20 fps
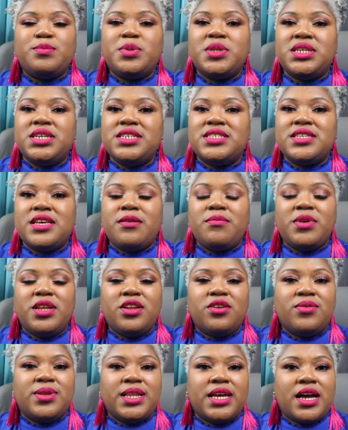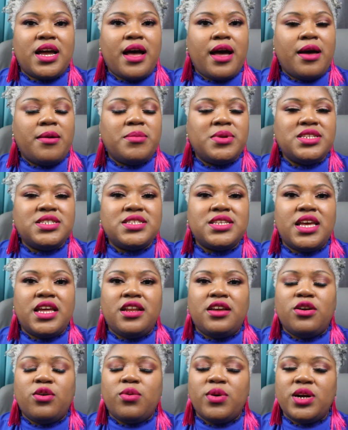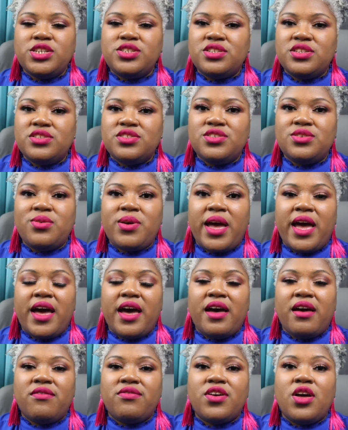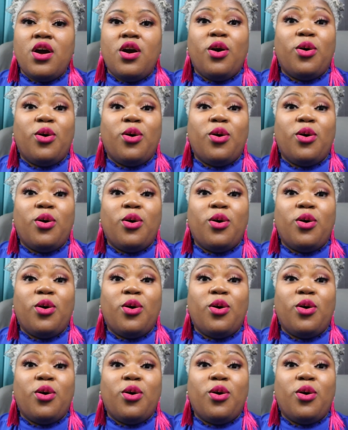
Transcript: Please let me know in the comments any questions you have